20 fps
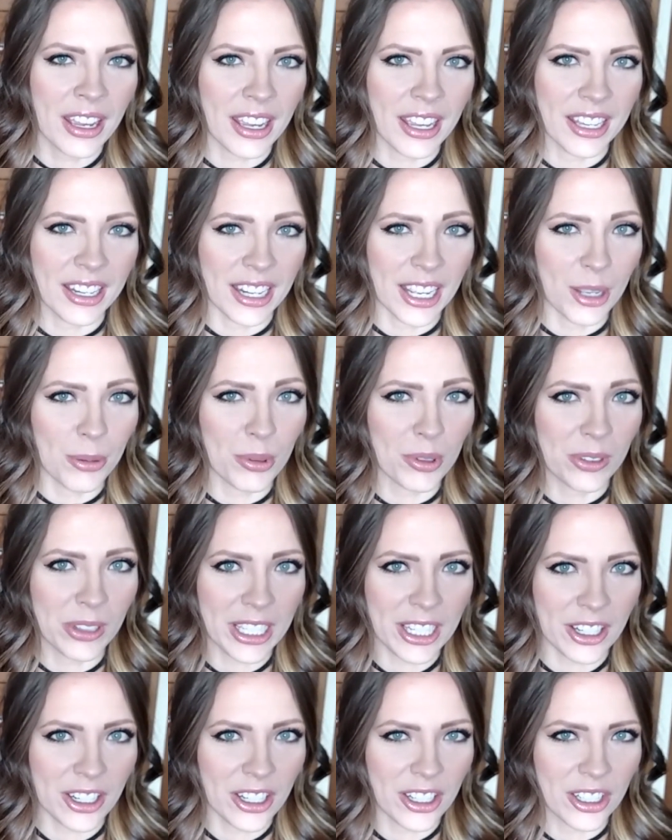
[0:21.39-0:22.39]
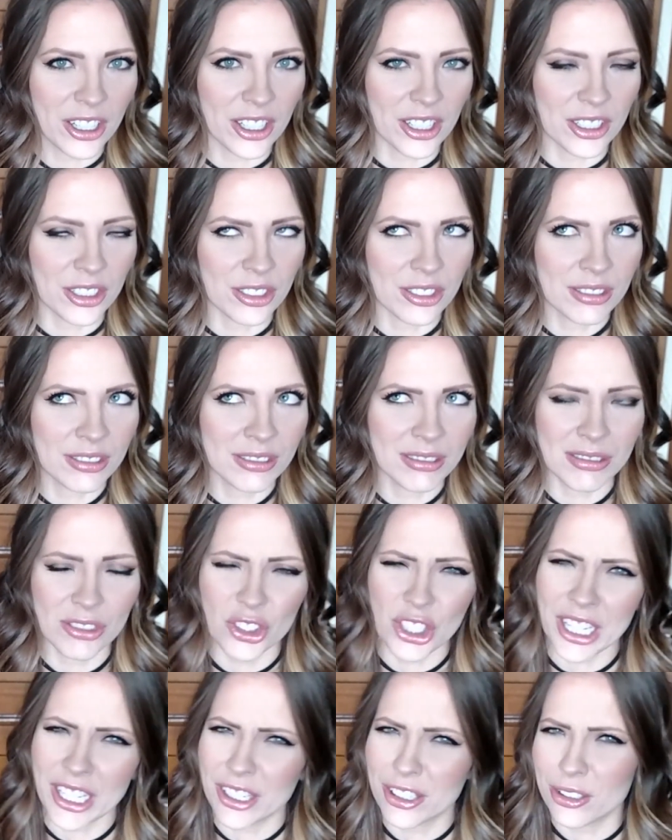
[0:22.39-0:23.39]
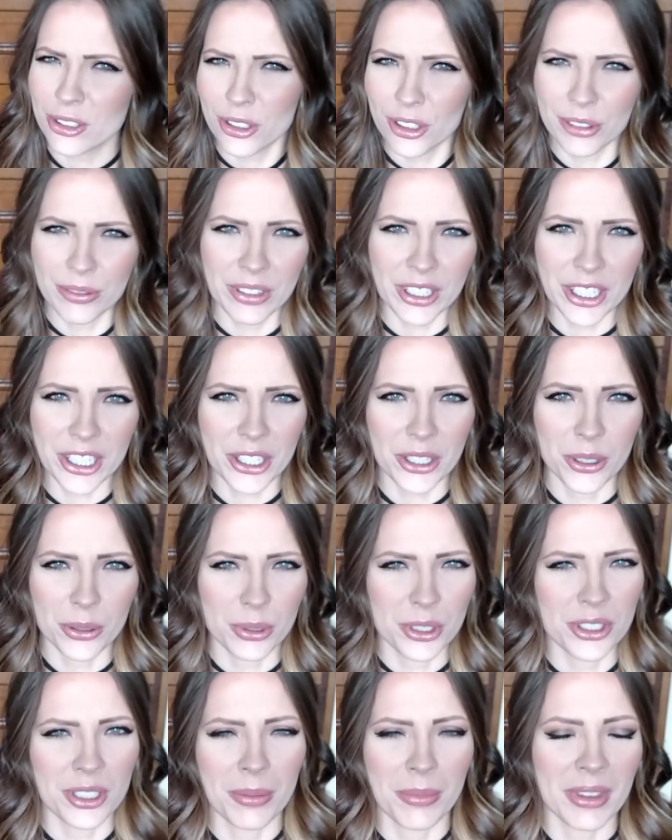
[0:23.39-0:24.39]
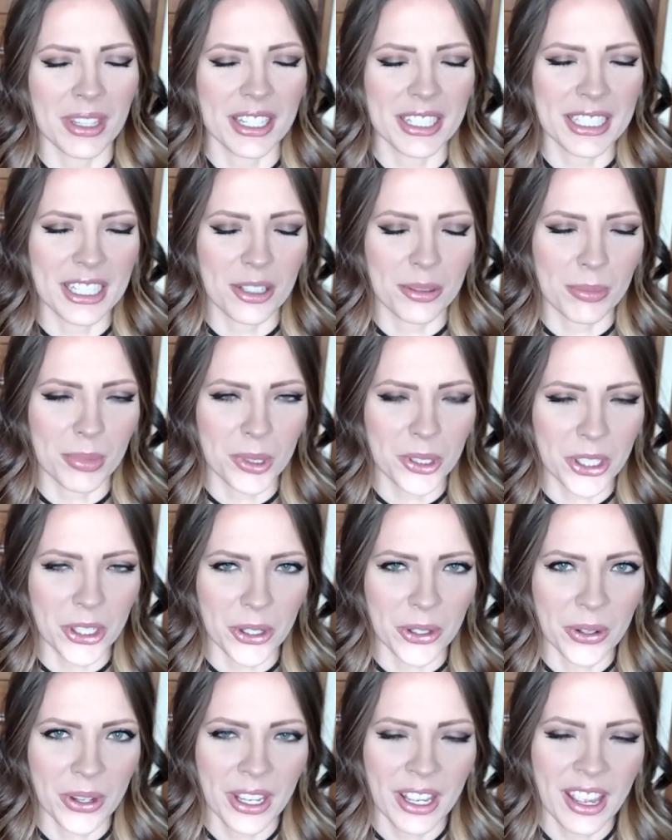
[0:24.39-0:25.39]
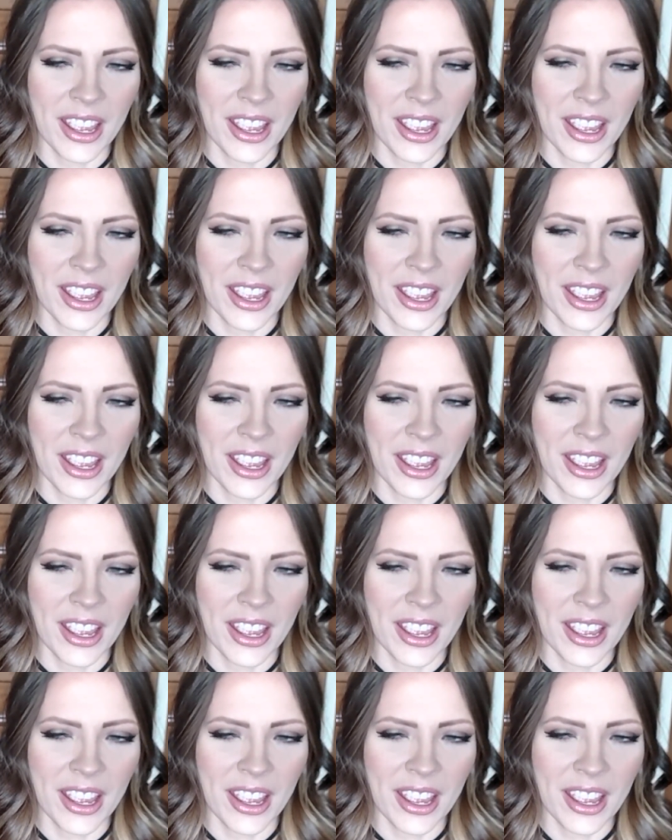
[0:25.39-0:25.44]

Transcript: and I will link her channel or video or something down below.